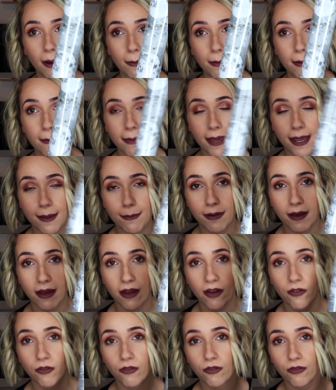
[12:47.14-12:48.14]
wrapping
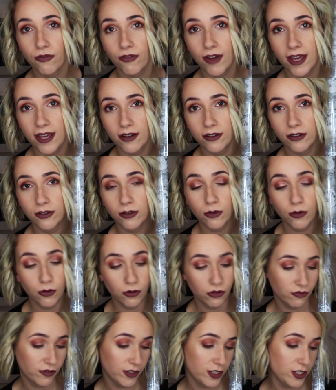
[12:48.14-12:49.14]
paper fail
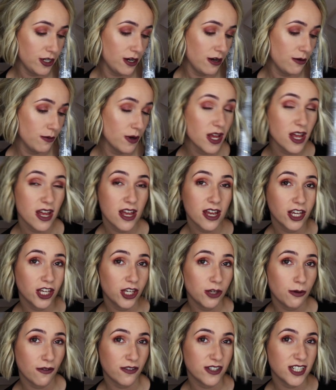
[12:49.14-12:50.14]
haul video
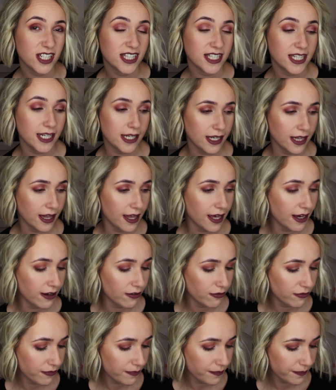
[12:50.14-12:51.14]
you ever did see in your
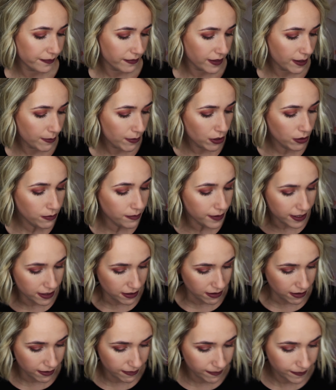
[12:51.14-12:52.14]
life. I'm
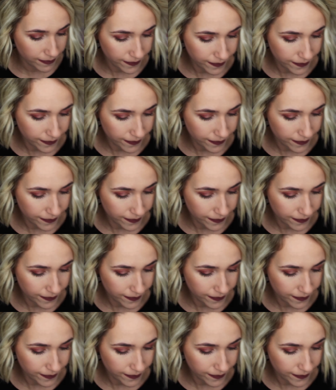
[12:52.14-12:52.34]
hoping not.